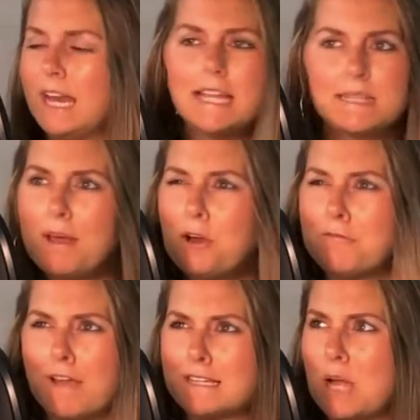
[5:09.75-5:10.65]
And as a matter
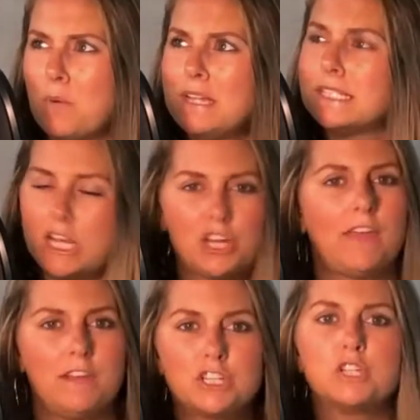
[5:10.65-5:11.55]
of fact, I want to say,
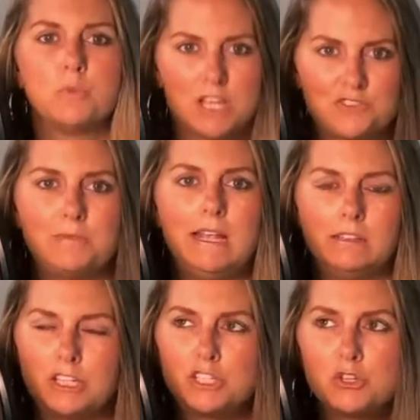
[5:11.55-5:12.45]
I think she was from England.